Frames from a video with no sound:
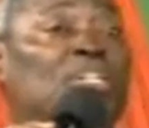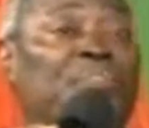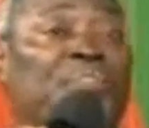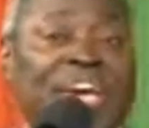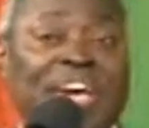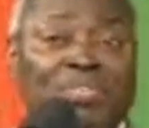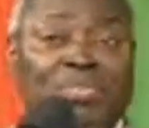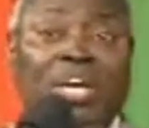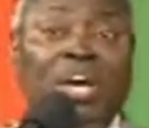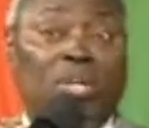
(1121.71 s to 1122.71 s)
the
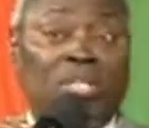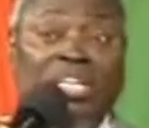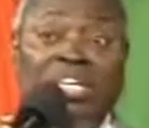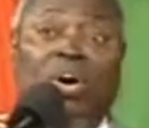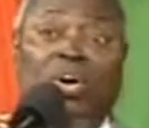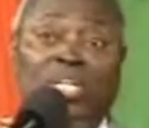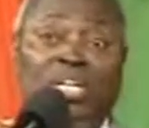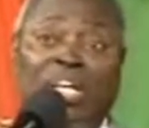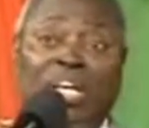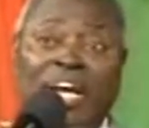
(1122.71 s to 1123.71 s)
very, until,
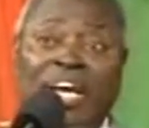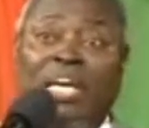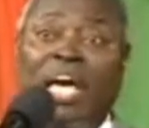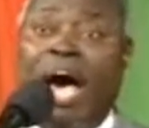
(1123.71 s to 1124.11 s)
until the night,